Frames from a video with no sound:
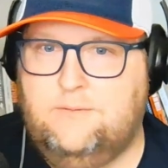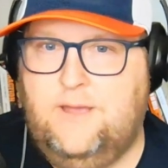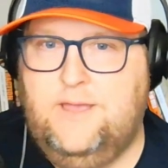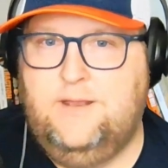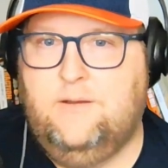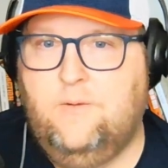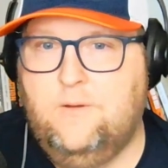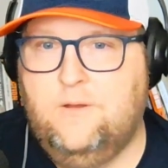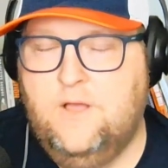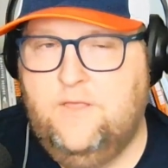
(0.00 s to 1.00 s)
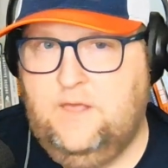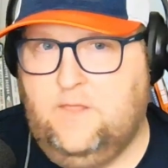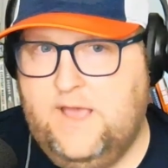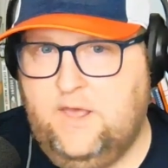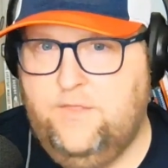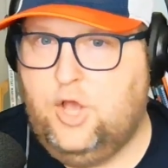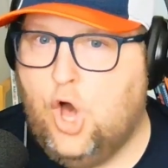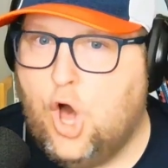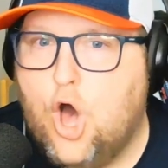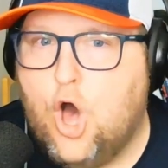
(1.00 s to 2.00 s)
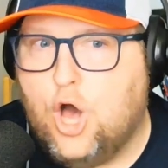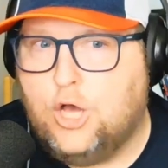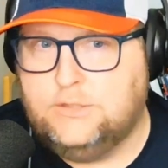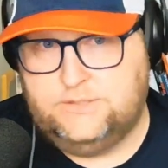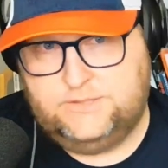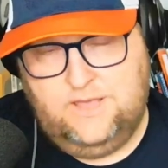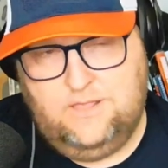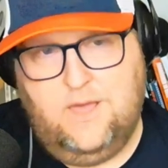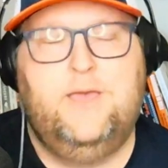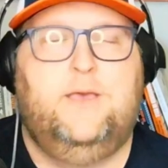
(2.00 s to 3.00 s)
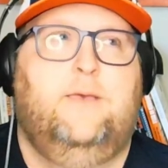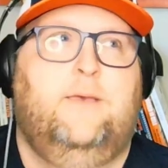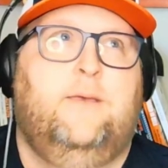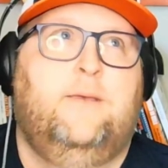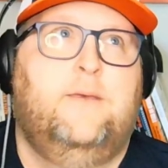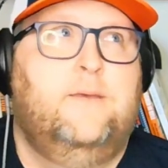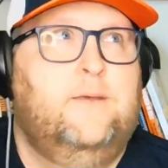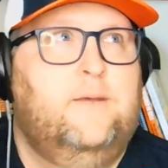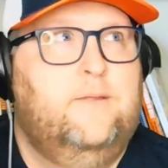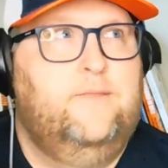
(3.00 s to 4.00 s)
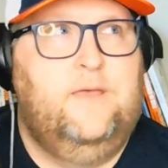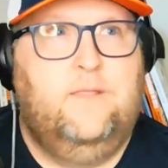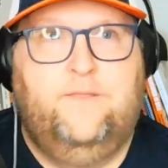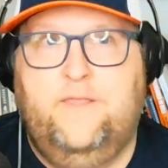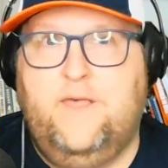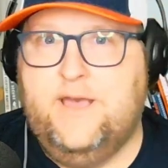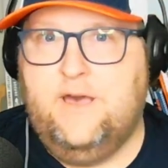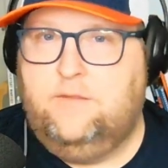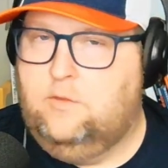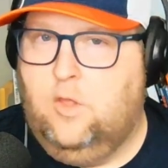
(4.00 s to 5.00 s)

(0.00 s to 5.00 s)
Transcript: right? Or they like the cause. They like how the